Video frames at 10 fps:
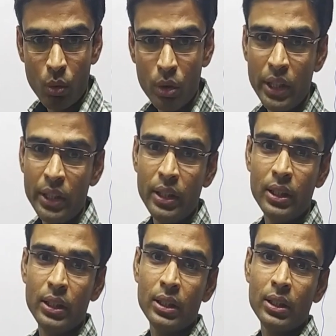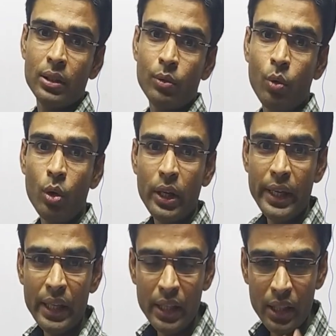quantity for
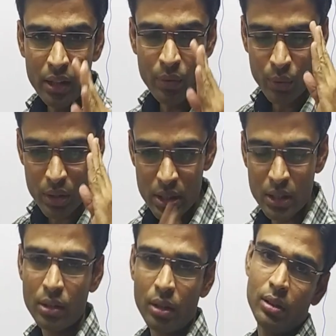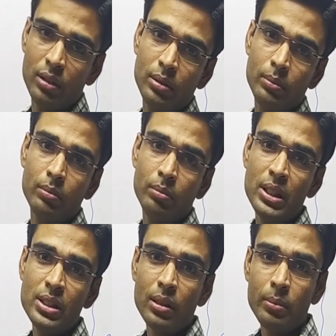any physical
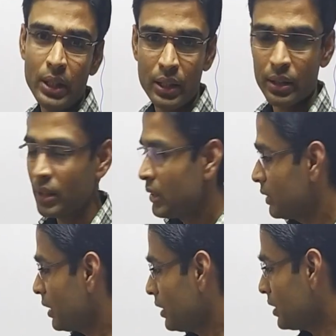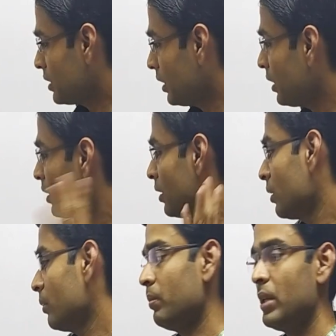measurement. That is
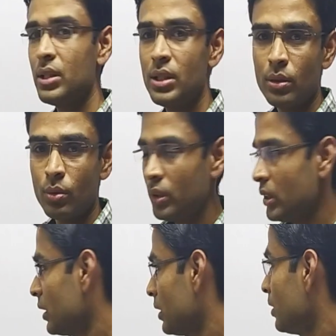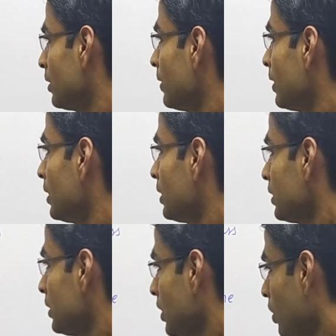the basic quantity.
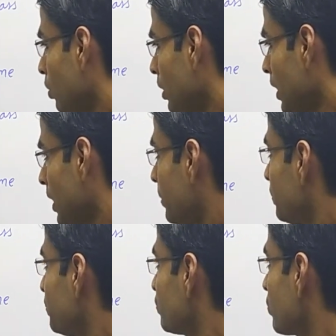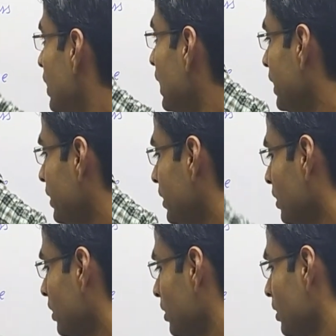Kilogram,
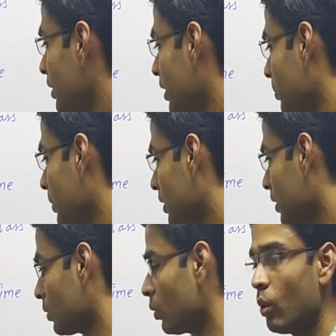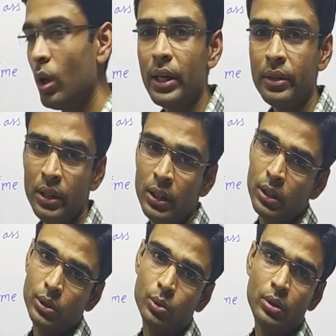liter and meter, all are
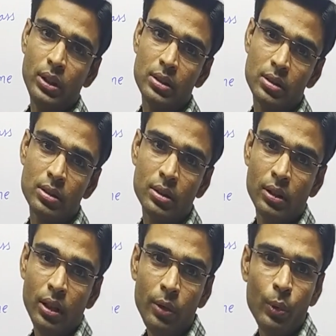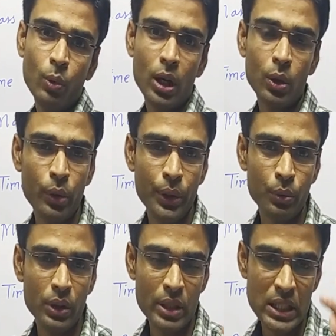the units. If you are going
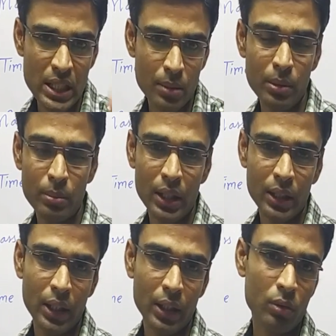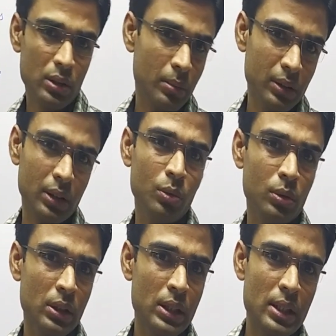to the vegetable market or some
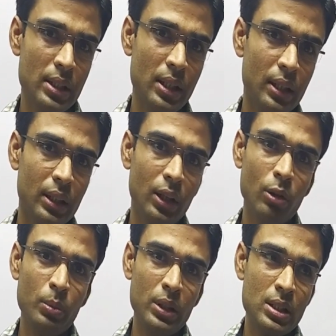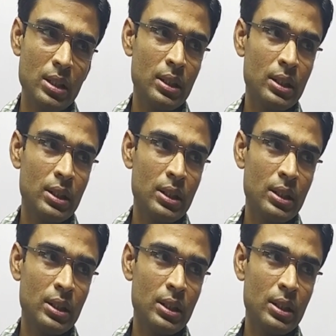other, say give me